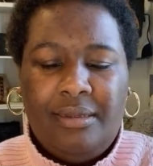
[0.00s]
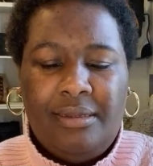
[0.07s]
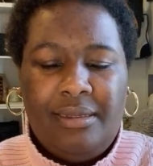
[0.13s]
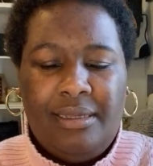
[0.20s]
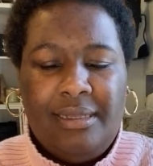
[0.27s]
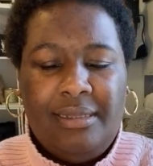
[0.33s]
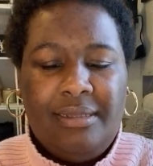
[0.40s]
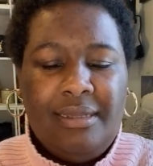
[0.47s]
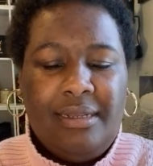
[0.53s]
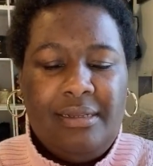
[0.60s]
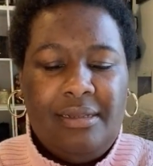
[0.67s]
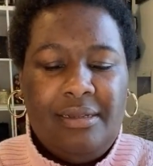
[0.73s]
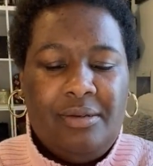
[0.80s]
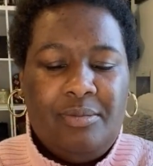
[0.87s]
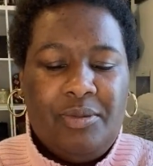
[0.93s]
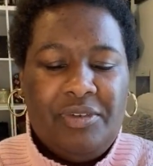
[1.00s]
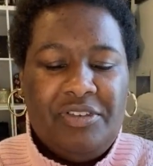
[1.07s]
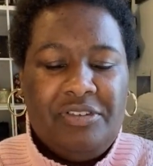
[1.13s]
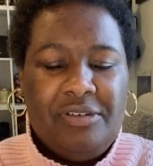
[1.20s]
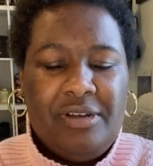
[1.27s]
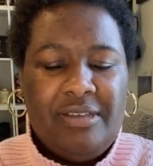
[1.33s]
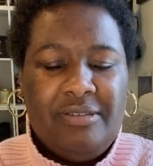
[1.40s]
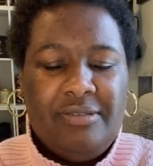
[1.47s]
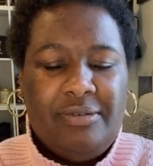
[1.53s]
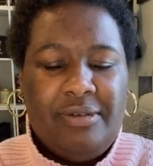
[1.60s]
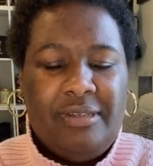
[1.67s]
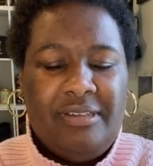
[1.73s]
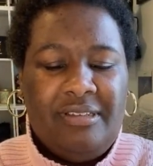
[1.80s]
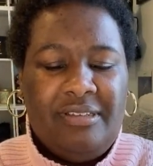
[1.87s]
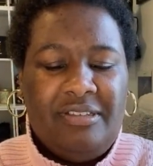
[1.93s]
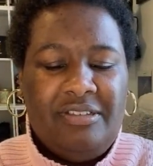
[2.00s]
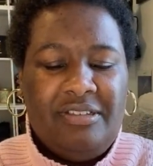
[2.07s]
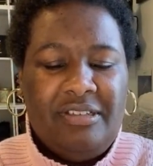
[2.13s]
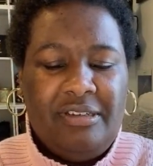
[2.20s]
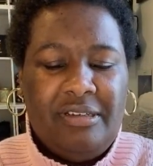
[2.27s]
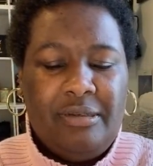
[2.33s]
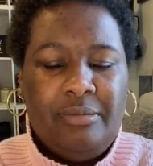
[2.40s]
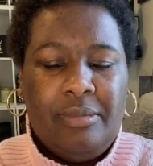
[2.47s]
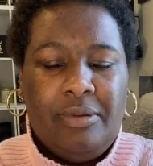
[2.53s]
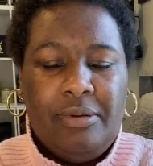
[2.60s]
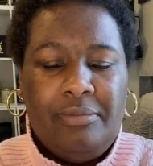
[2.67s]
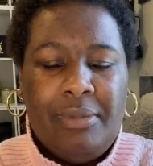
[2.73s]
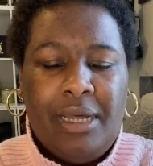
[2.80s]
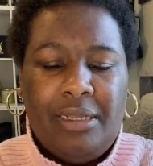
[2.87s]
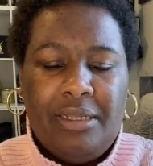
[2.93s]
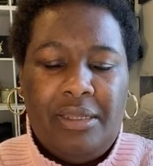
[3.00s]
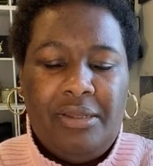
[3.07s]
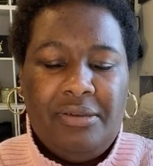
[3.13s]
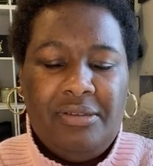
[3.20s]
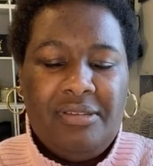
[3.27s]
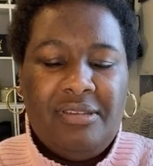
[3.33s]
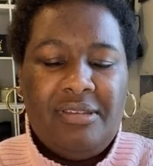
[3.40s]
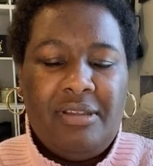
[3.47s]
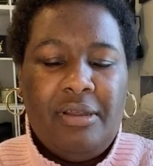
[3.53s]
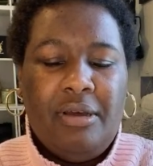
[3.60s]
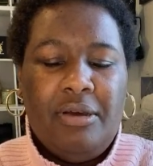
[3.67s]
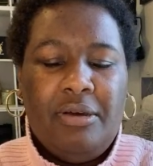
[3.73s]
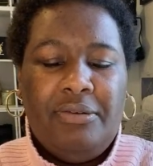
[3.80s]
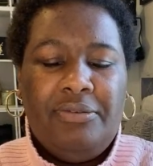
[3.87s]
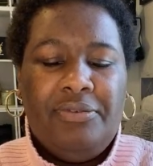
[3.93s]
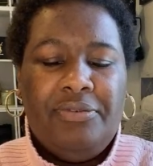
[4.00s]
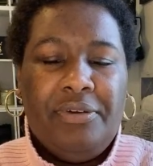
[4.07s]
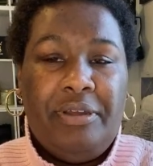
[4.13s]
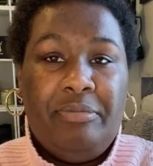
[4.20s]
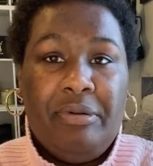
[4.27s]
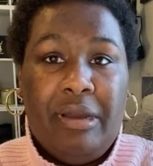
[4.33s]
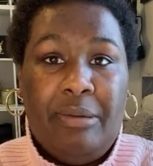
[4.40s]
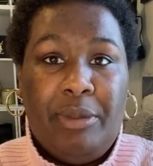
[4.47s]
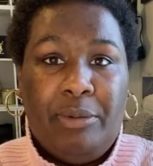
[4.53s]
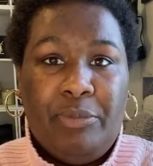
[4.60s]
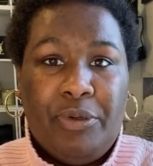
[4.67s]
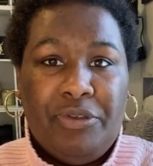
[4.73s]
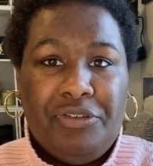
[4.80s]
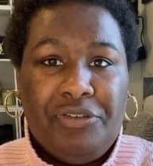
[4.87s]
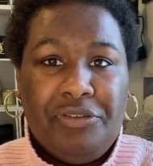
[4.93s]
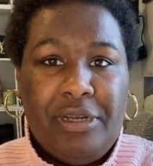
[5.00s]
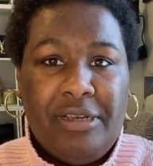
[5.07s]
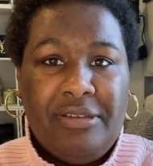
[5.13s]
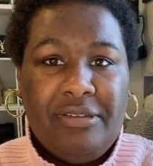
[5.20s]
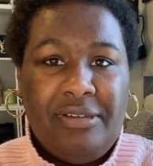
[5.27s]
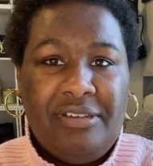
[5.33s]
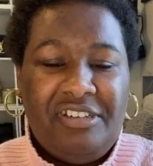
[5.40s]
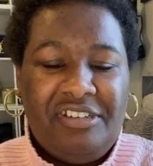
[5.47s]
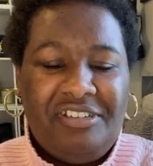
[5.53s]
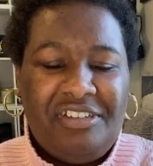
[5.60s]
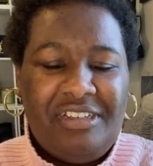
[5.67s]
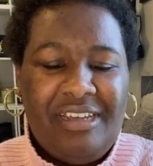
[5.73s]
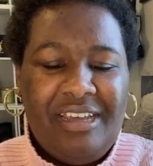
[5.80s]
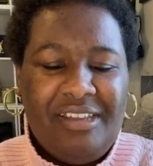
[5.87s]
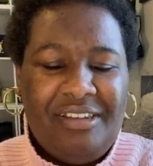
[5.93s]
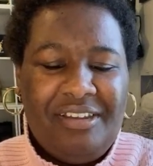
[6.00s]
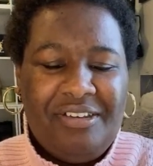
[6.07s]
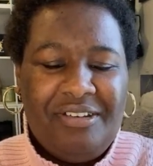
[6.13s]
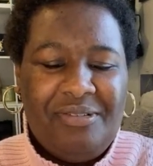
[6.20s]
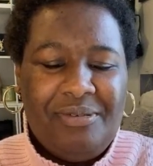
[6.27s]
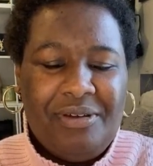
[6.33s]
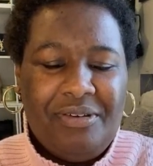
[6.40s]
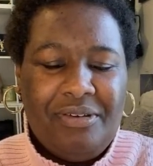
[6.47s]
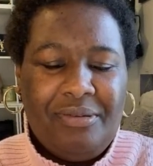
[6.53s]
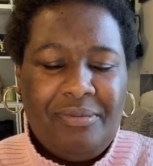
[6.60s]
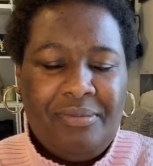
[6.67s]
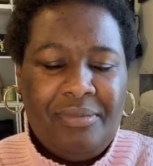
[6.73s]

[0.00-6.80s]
Yeah, let's get a little moisturizer on. This is just a good molecule silicone-free priming moisturizer. Gigi, hello, welcome.